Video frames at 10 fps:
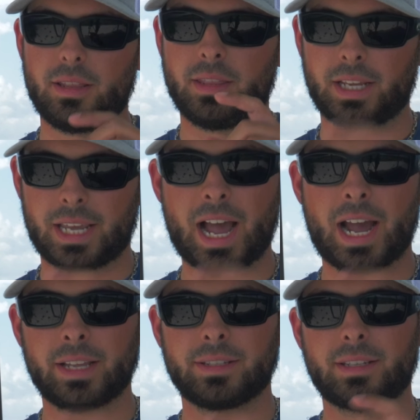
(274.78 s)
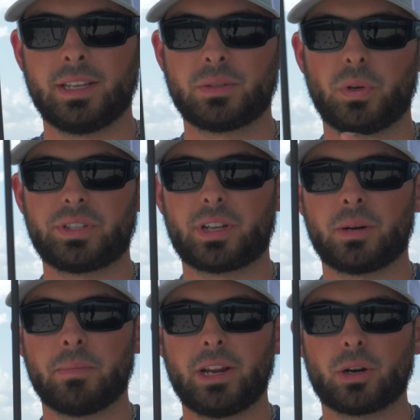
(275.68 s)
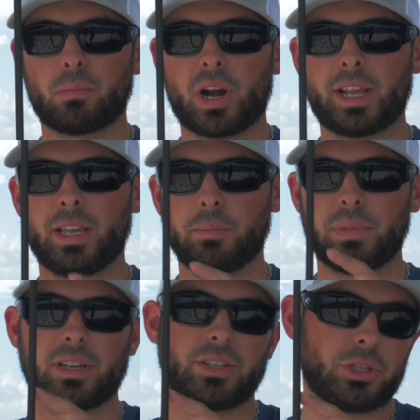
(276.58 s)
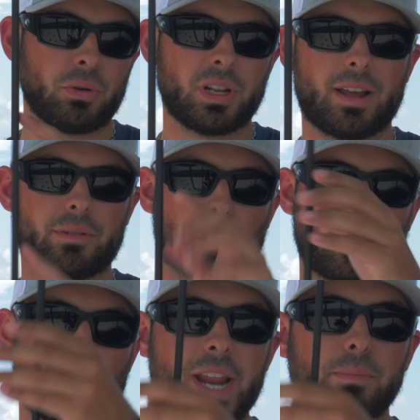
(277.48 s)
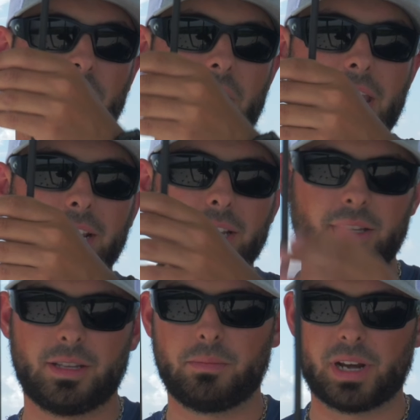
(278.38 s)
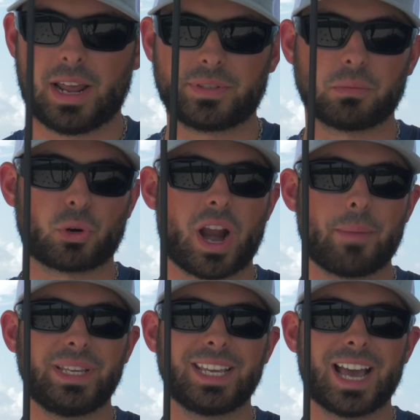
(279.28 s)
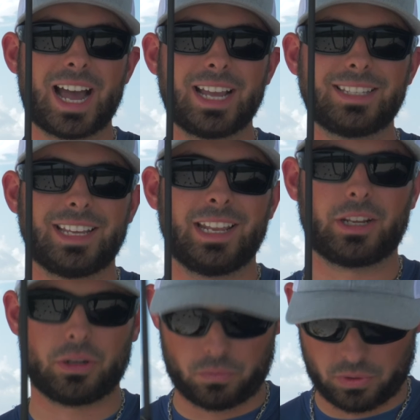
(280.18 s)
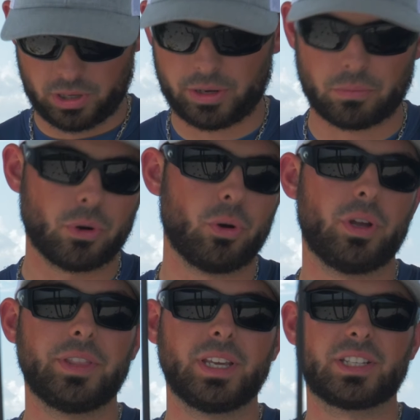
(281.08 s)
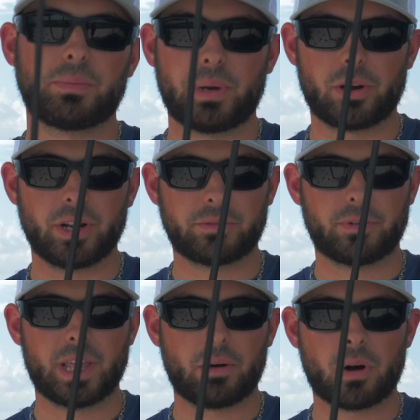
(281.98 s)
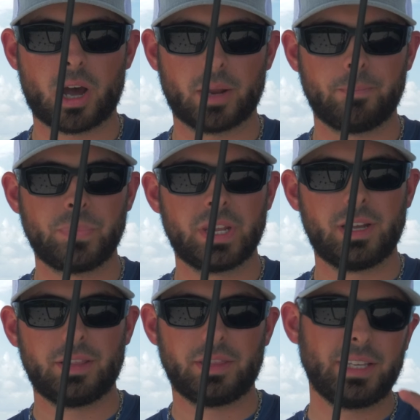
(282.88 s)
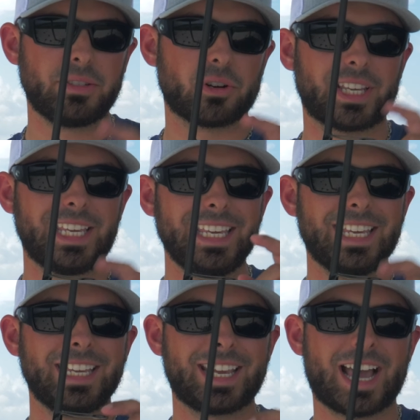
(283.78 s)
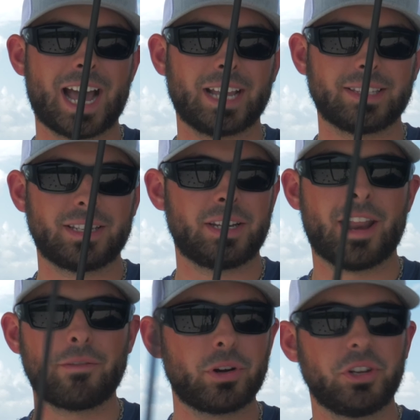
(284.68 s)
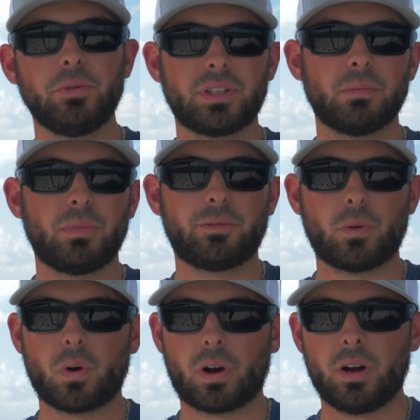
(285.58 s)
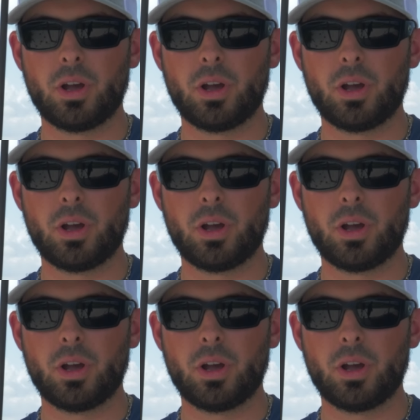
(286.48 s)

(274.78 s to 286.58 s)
the guides is what's going to make or break it, because you could have a great blank but have some crappy guides and it could really ruin the experience for that rod. These are Kigan Guides. Never used them before,